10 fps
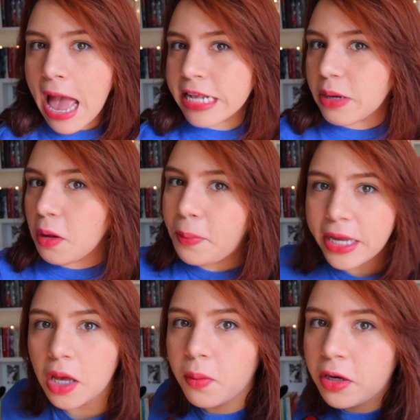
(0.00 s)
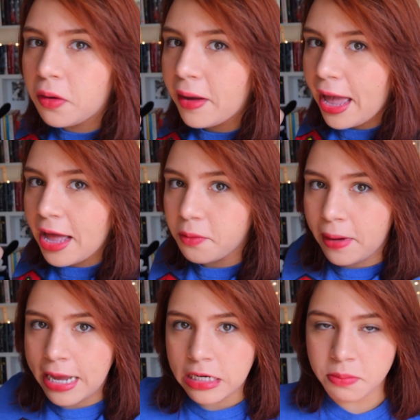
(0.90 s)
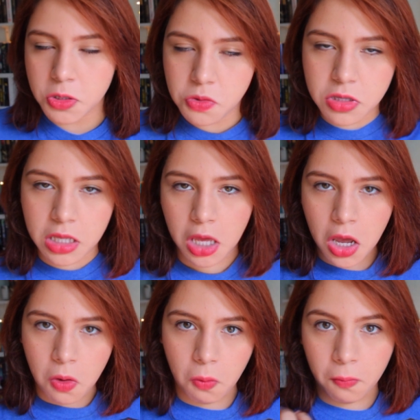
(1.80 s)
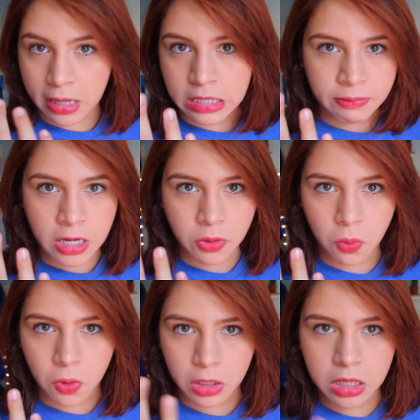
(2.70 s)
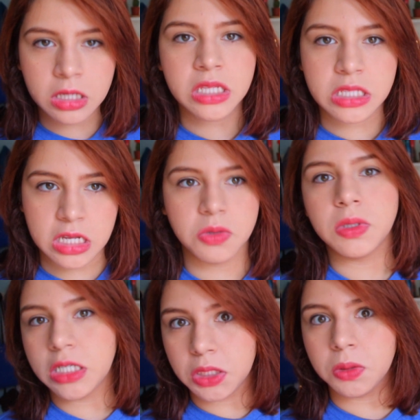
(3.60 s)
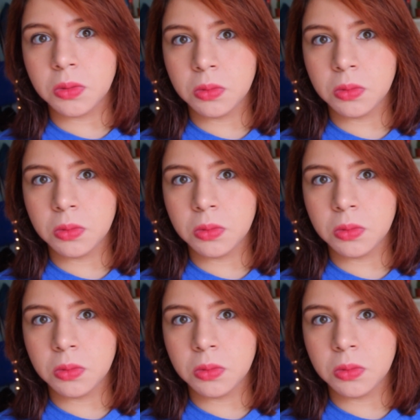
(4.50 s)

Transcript: And I will pick a winner at random using random.org, because that's what I do.